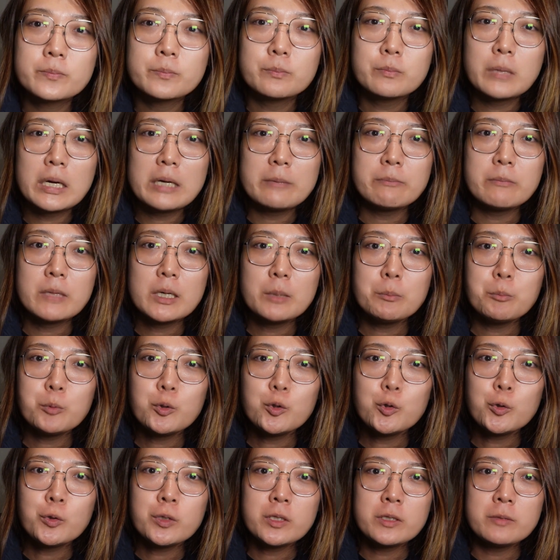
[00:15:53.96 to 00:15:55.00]
My mom
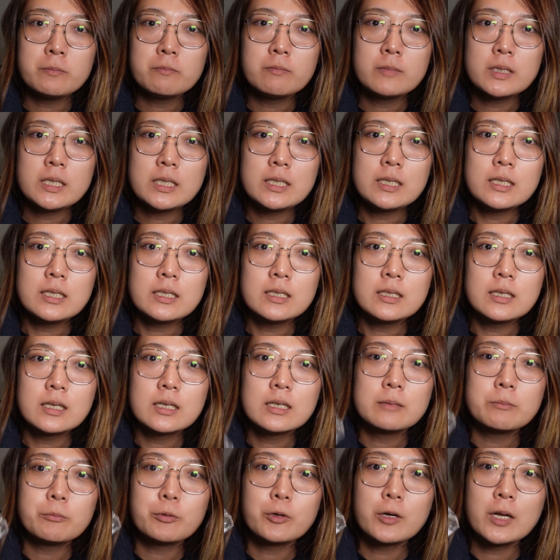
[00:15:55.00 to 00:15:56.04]
cooked me
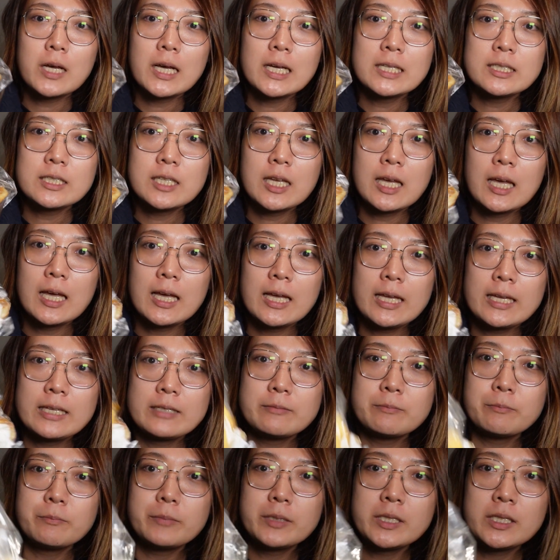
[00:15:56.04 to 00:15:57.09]
a prata and
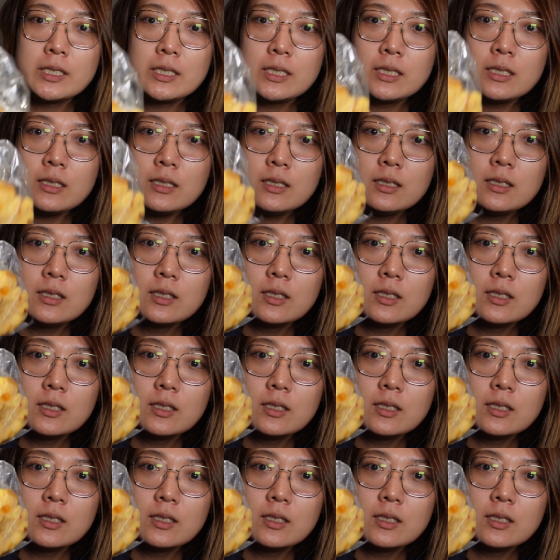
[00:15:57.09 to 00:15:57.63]
bean